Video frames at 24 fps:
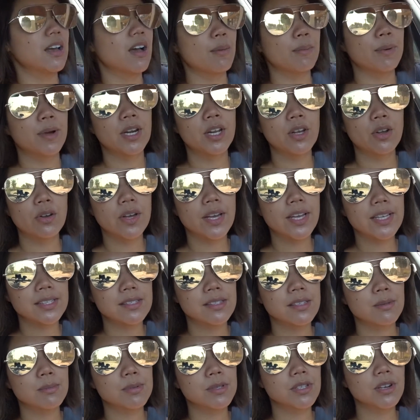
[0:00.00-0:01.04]
Now I'm gonna go get
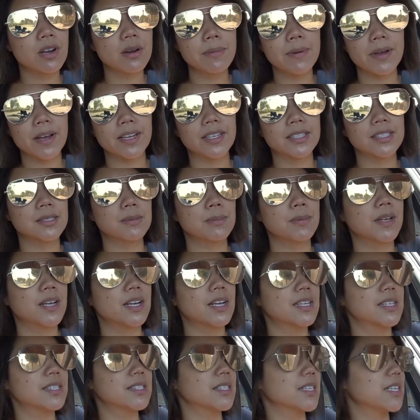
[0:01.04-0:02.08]
some Starbucks
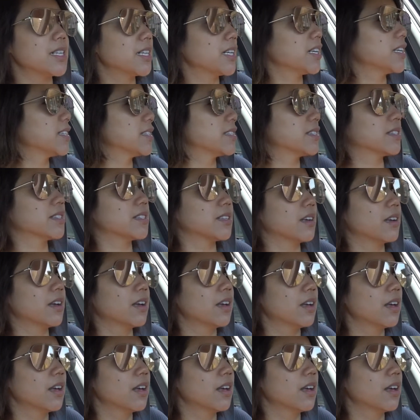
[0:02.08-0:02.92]
because it is